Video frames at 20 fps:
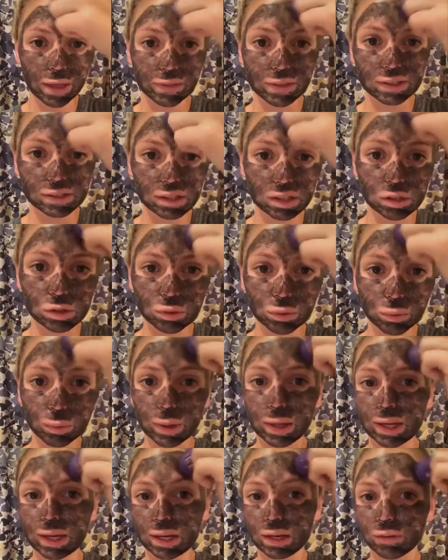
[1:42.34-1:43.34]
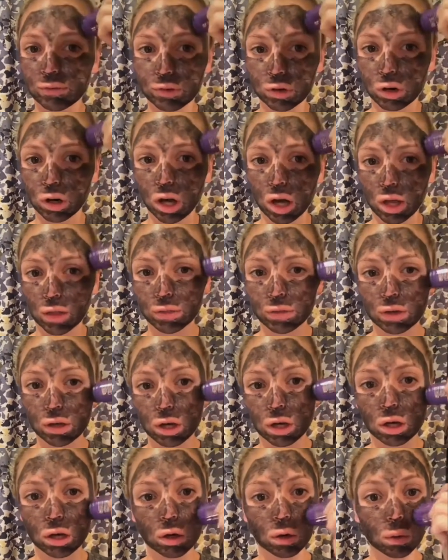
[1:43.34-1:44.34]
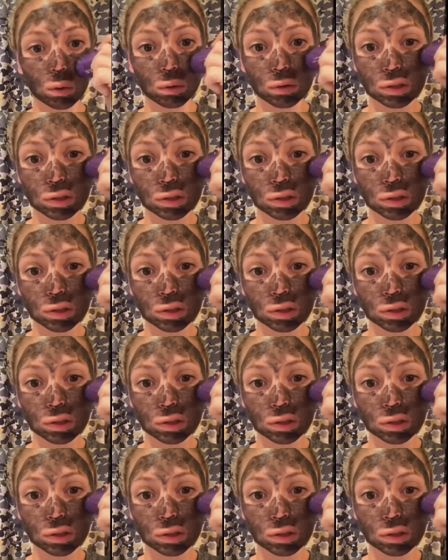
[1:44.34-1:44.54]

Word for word: This is great if you're on the go.